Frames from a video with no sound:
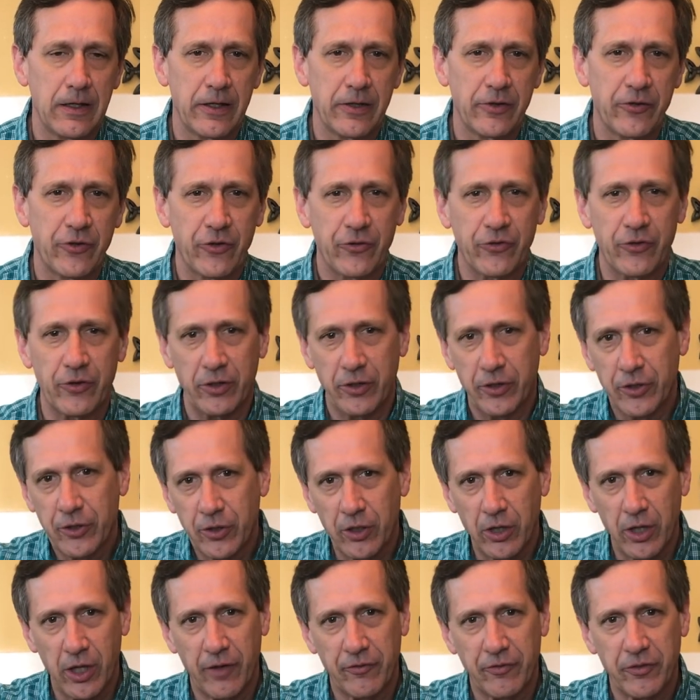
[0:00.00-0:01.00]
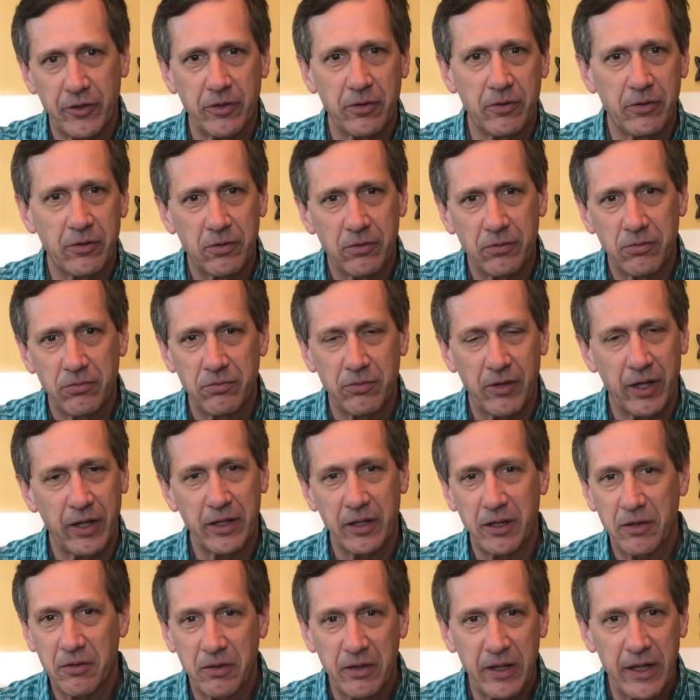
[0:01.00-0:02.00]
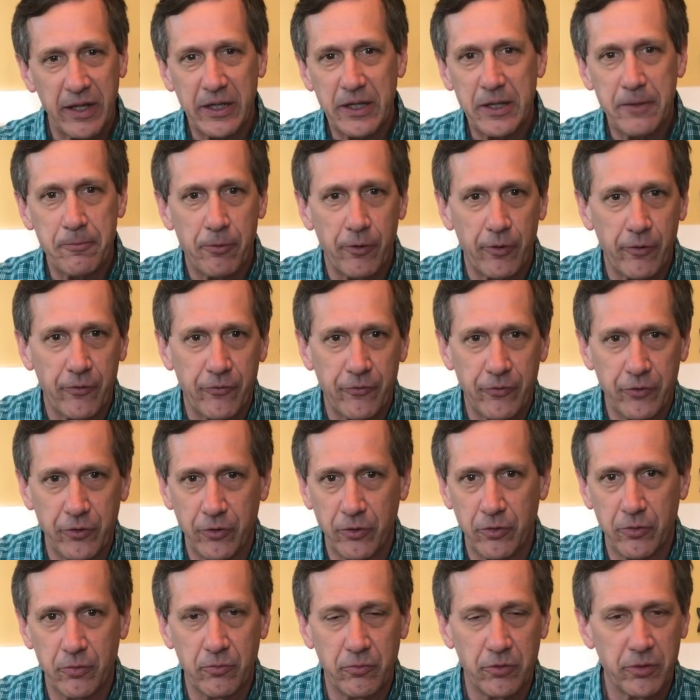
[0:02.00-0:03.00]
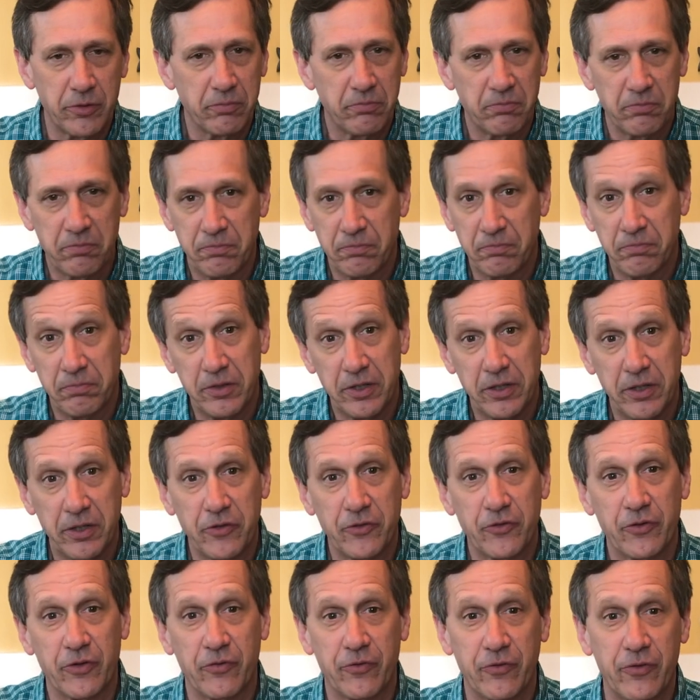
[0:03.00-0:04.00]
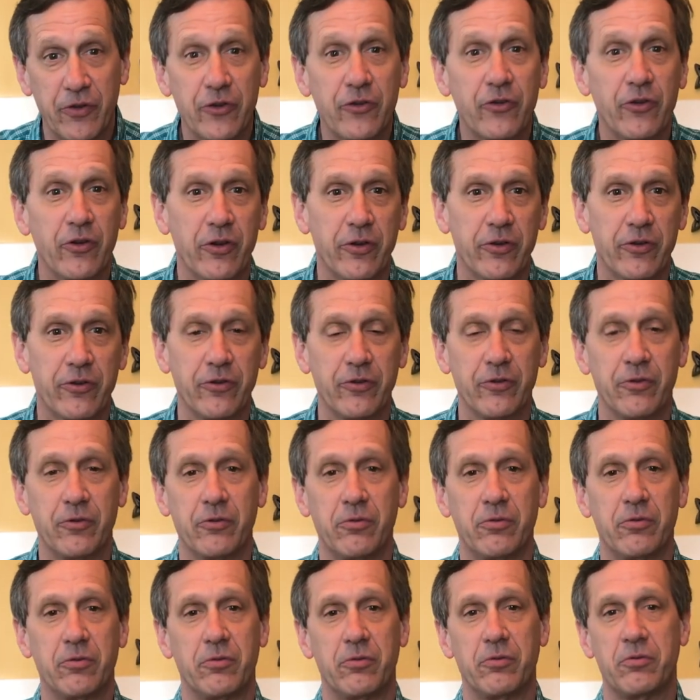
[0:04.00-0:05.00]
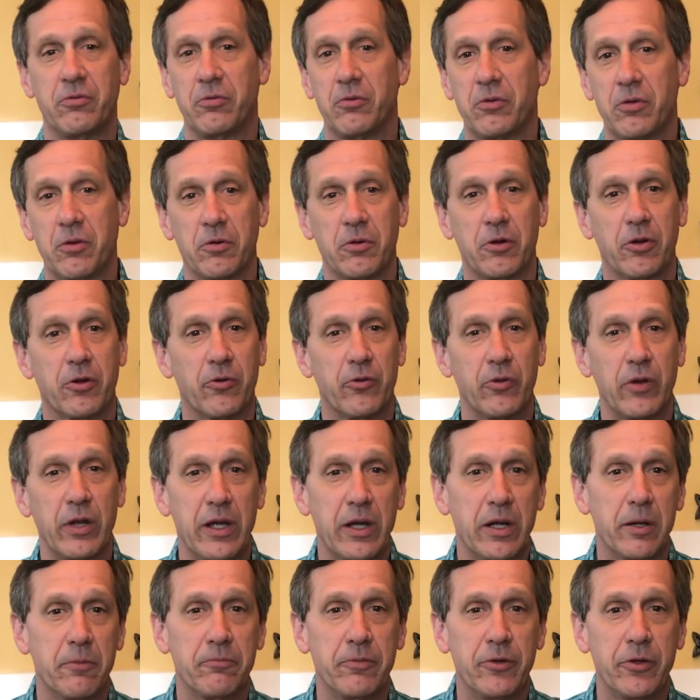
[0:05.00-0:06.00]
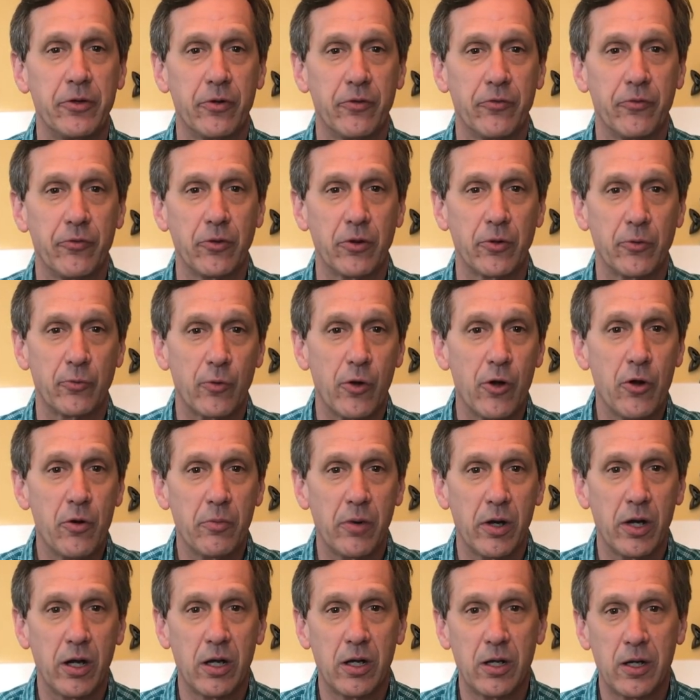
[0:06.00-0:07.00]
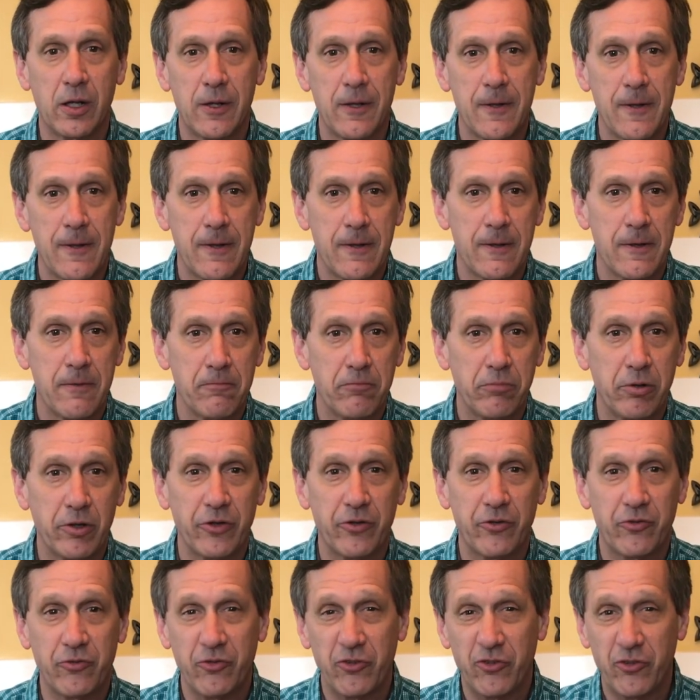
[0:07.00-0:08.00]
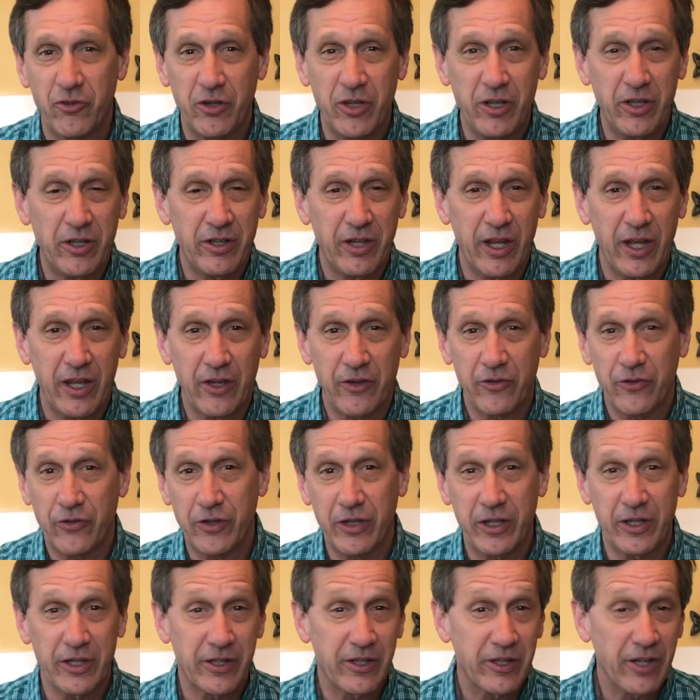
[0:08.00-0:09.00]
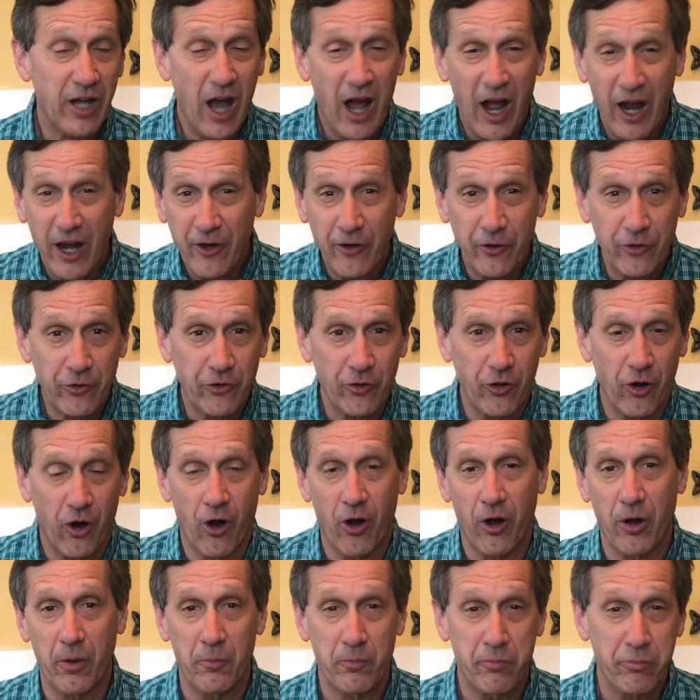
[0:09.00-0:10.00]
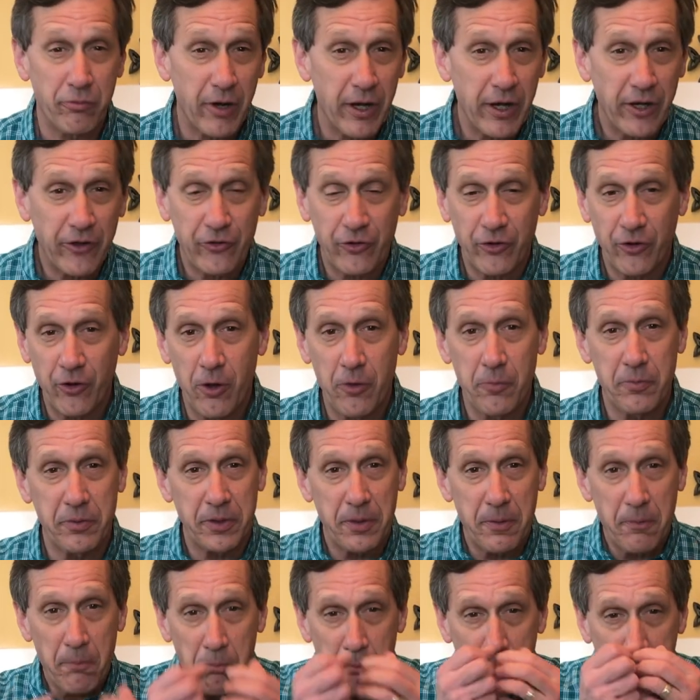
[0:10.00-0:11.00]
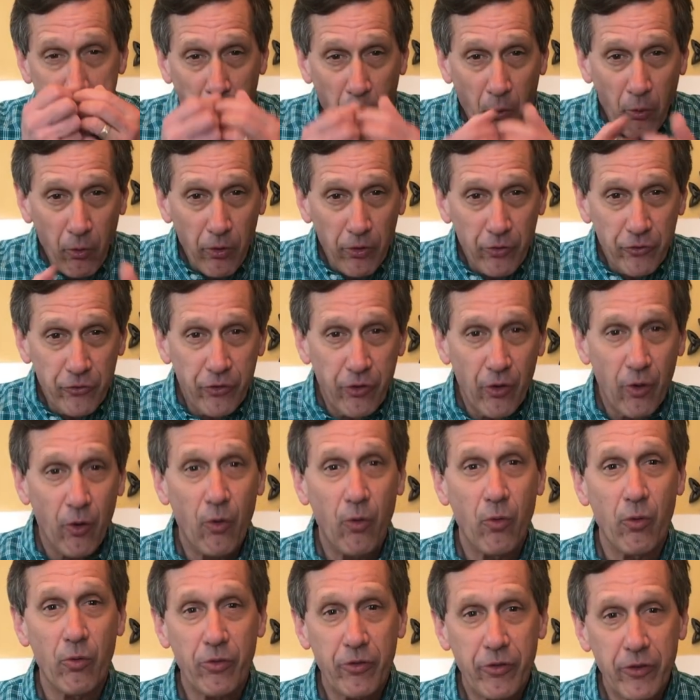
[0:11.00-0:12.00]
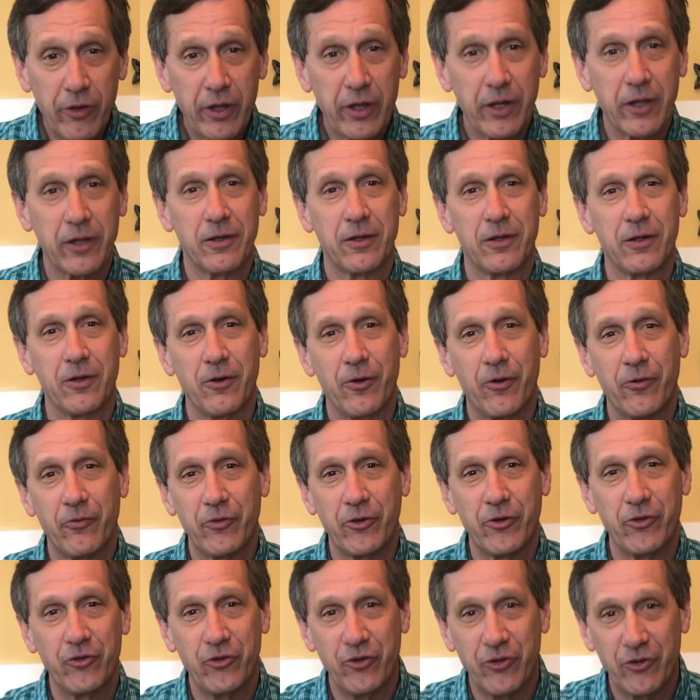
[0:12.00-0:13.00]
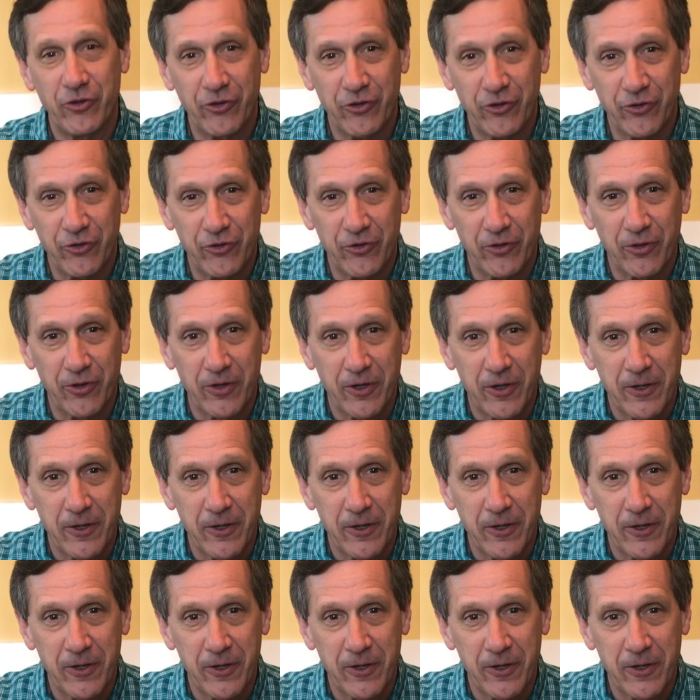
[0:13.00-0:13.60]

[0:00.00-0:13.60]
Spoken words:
Just a little of it, like any perfume, would be sufficient to create a beautiful aroma. But she takes the entire jar, breaks it open, and pours the whole thing over Jesus.